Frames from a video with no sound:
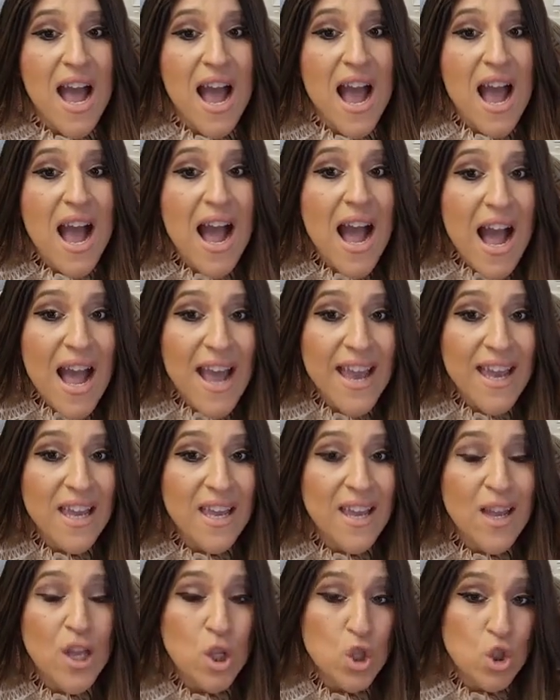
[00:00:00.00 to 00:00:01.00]
I
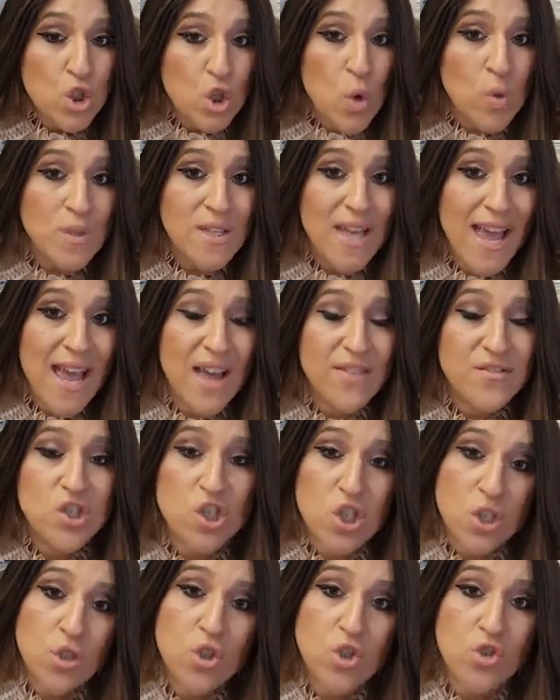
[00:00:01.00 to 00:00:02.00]
don't have
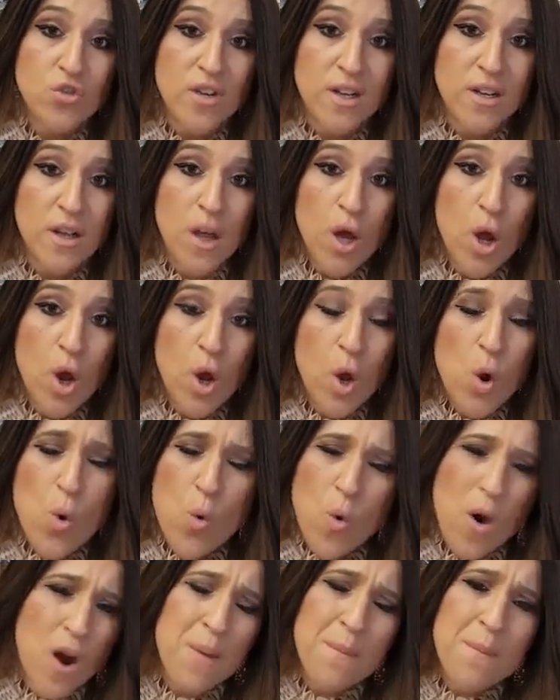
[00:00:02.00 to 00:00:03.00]
children
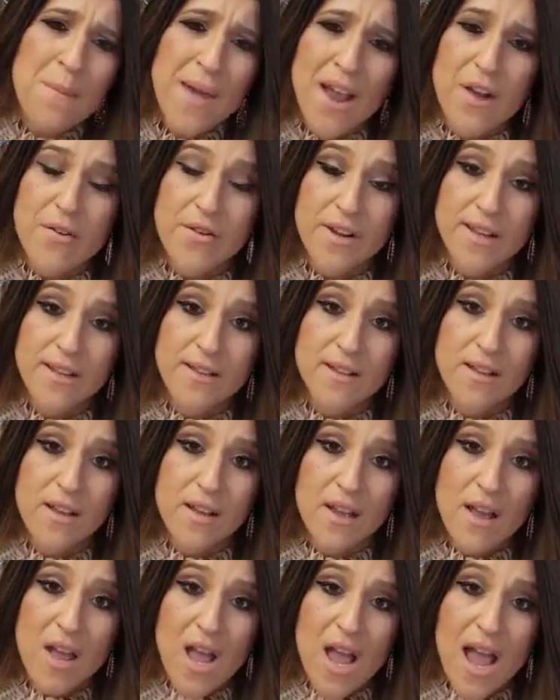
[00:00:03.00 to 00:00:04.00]
who are married.
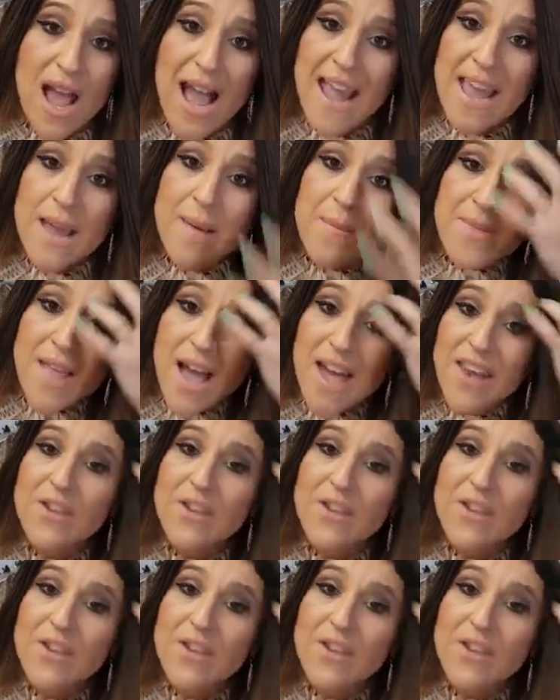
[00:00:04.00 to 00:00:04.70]
I am not in